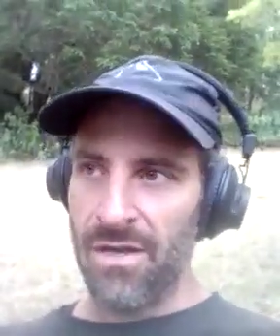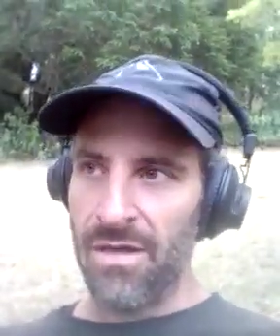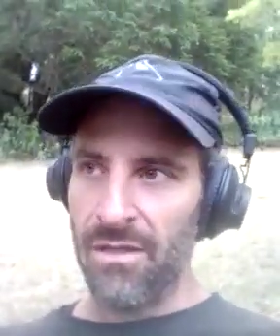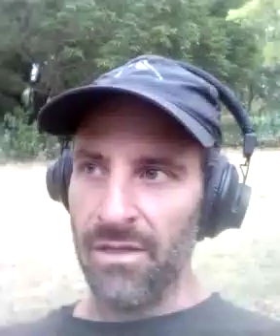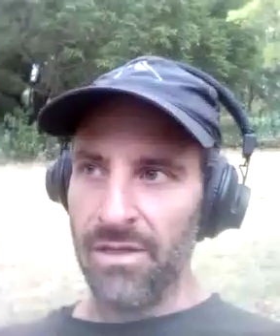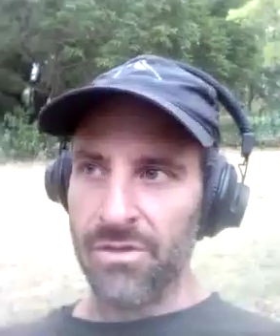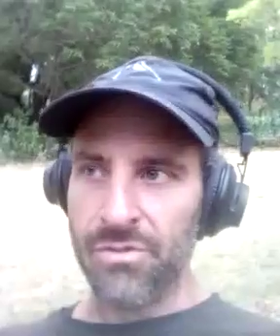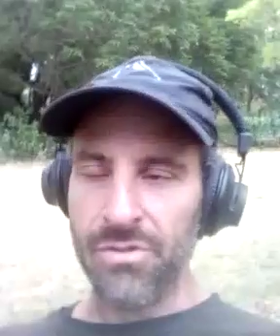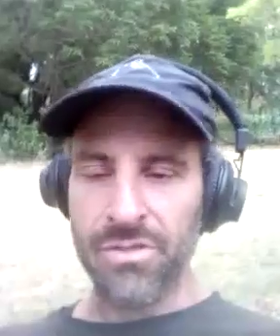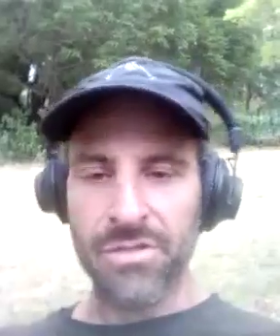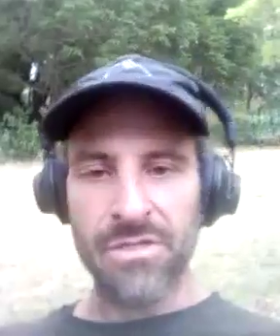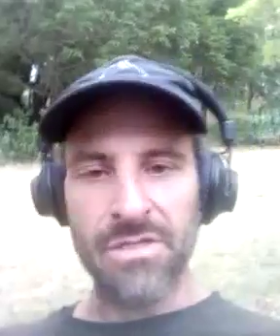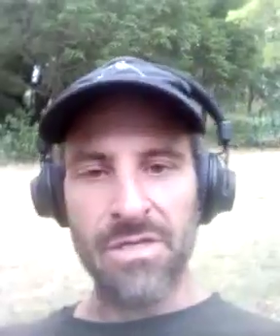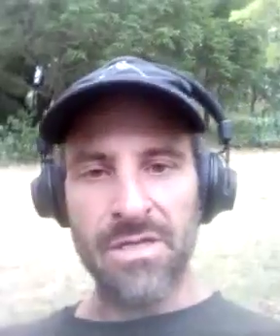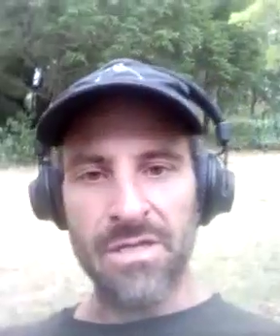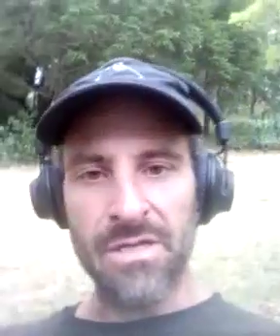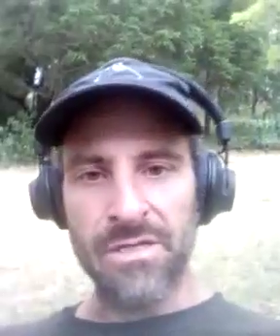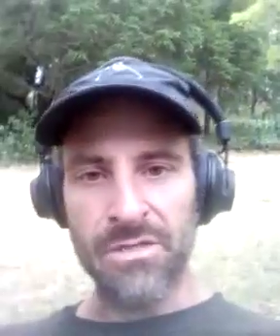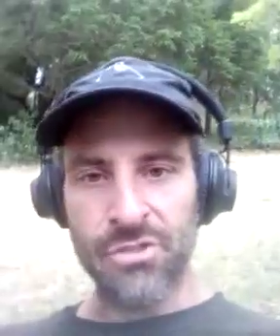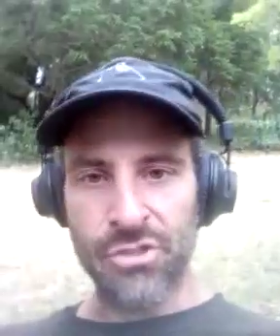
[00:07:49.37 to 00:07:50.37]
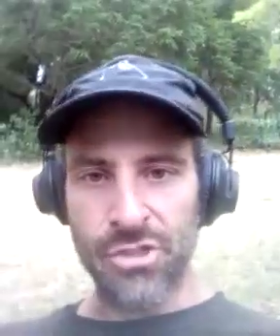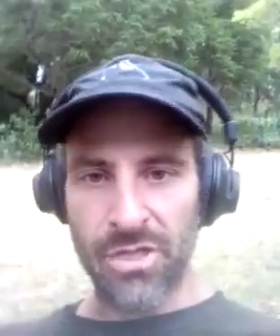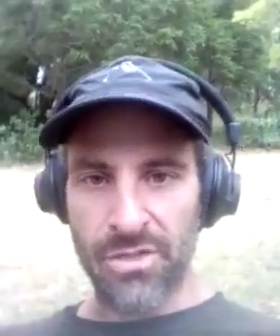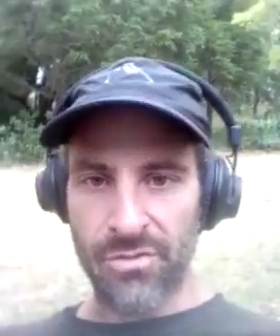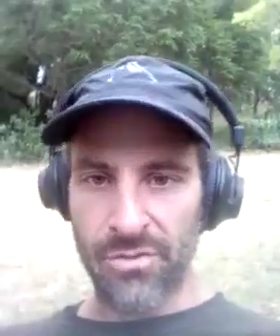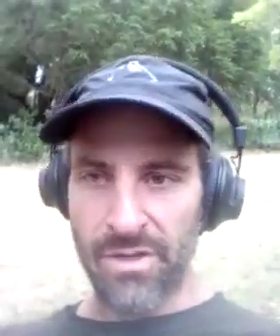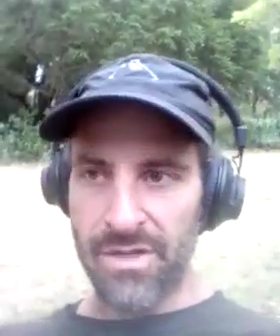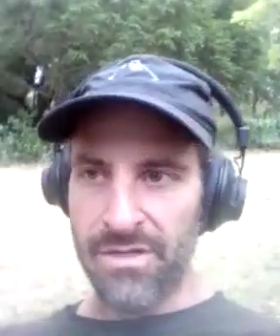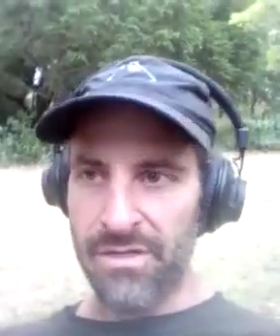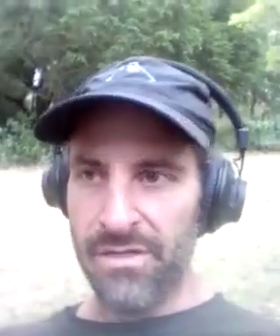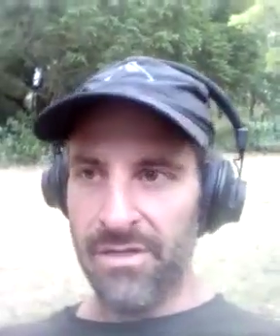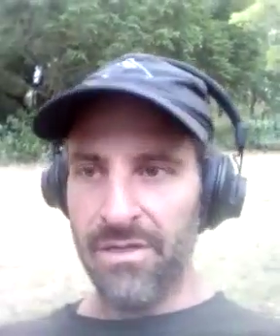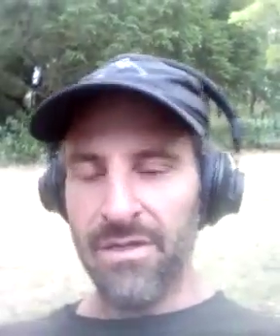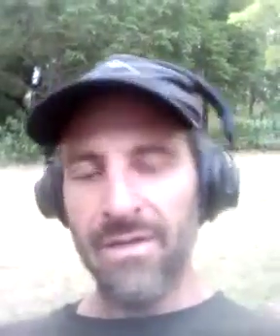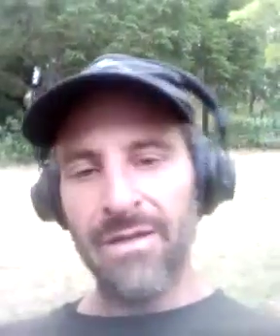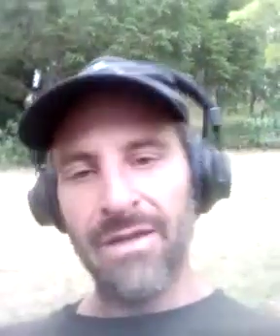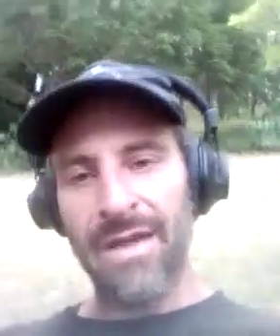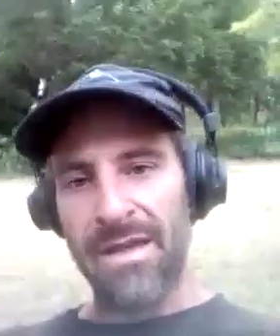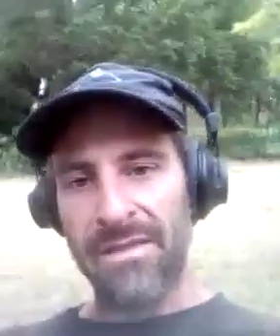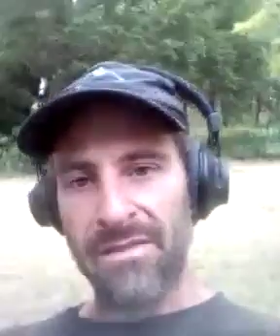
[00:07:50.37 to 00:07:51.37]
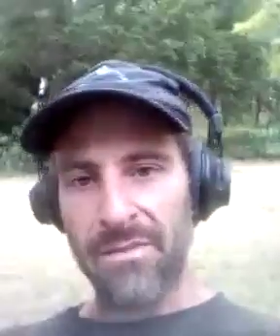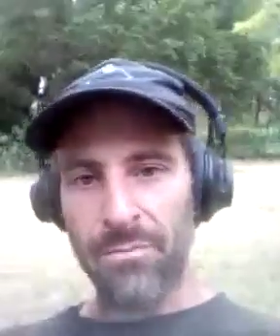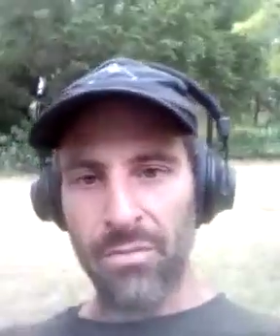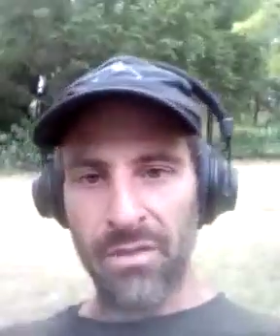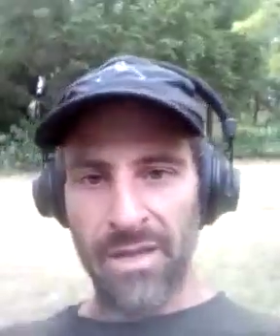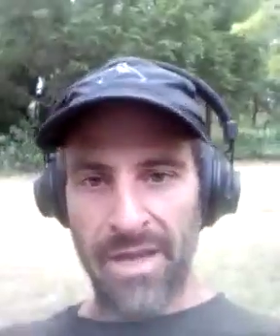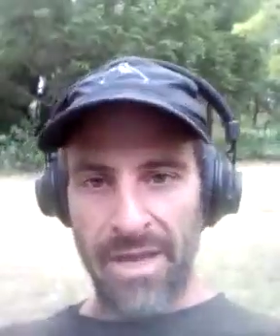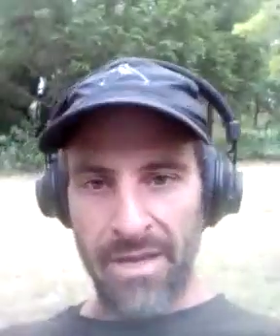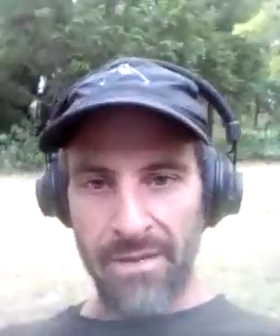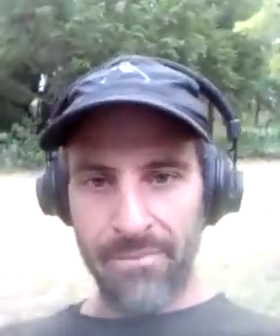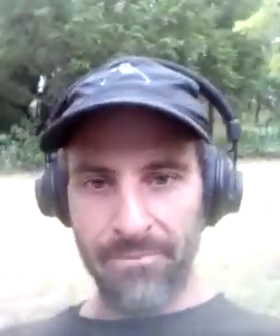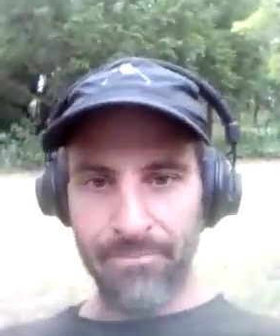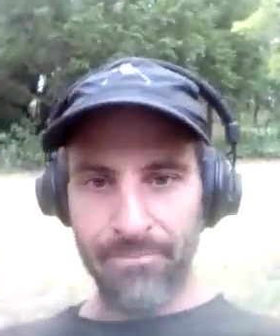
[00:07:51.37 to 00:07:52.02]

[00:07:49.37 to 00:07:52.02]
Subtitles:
electricity is generated at the plant.